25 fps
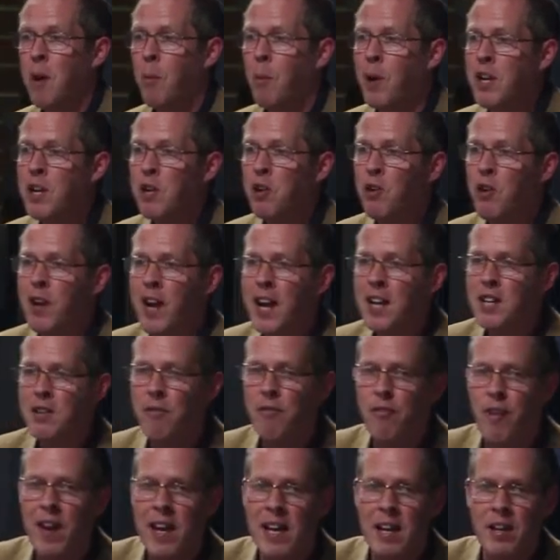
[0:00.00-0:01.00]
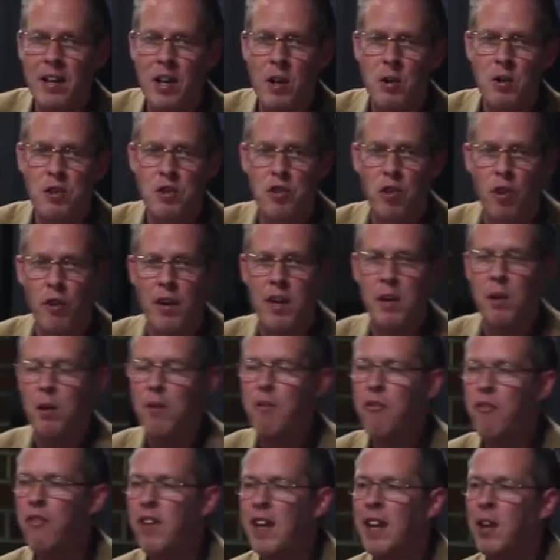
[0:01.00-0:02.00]
When you create a fake news story, you
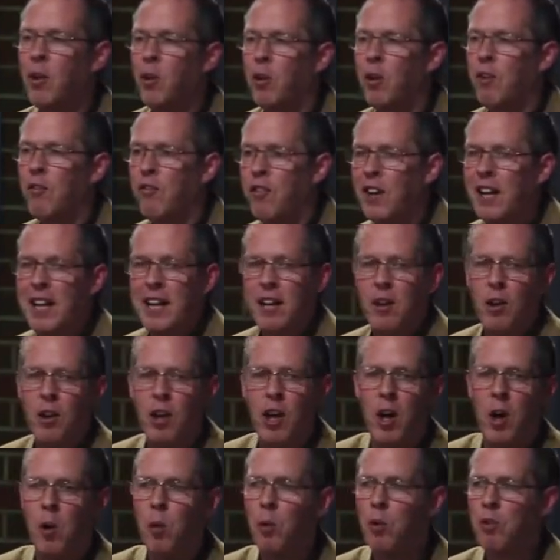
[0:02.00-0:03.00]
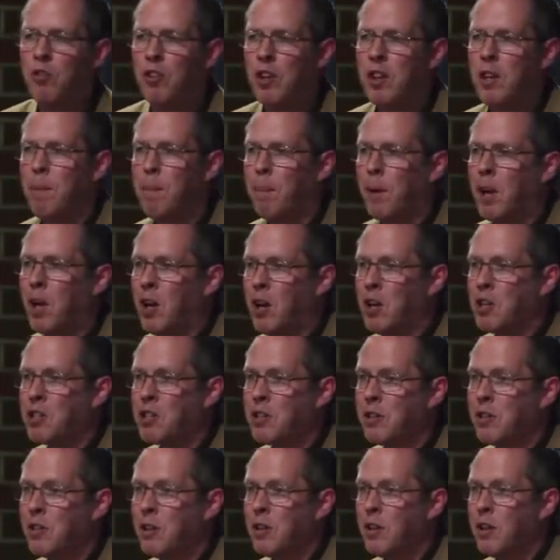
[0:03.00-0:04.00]
can fill, all, fill in all the holes in the
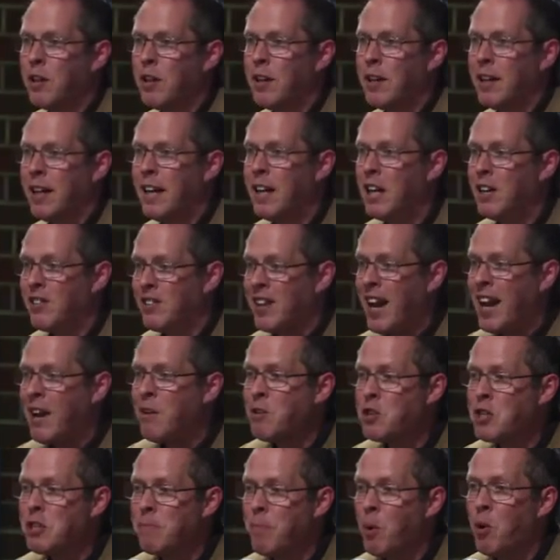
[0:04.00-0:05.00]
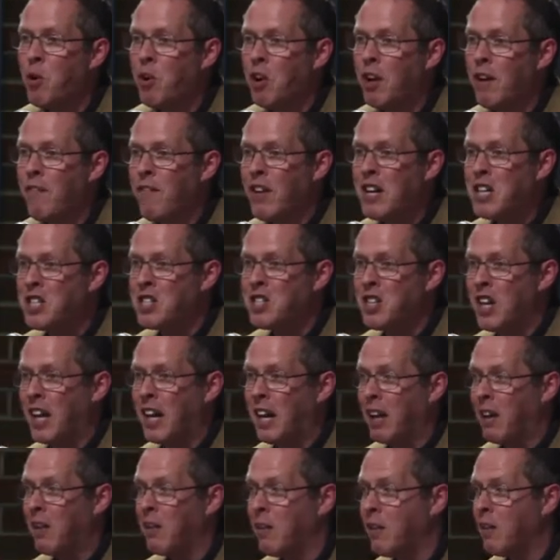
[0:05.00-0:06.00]
plot. It sounds more
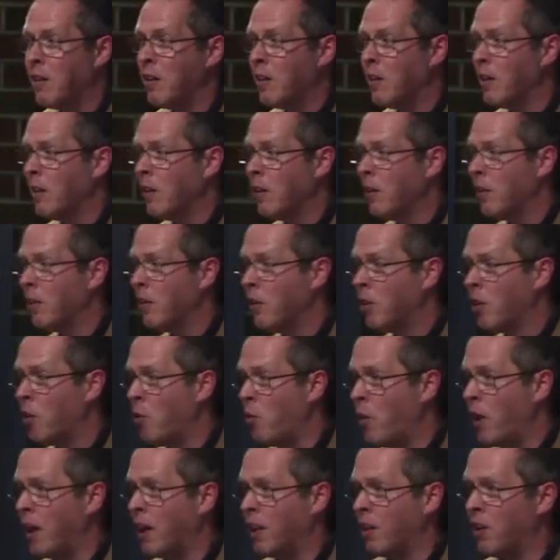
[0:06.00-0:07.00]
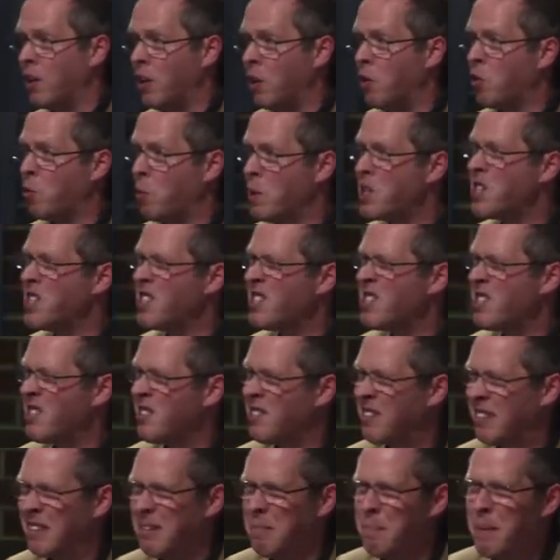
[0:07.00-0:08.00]
convincing than real news, which
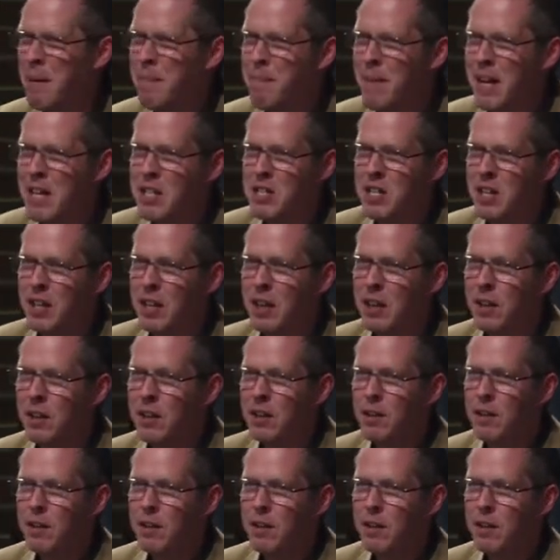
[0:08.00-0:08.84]
is bit messy.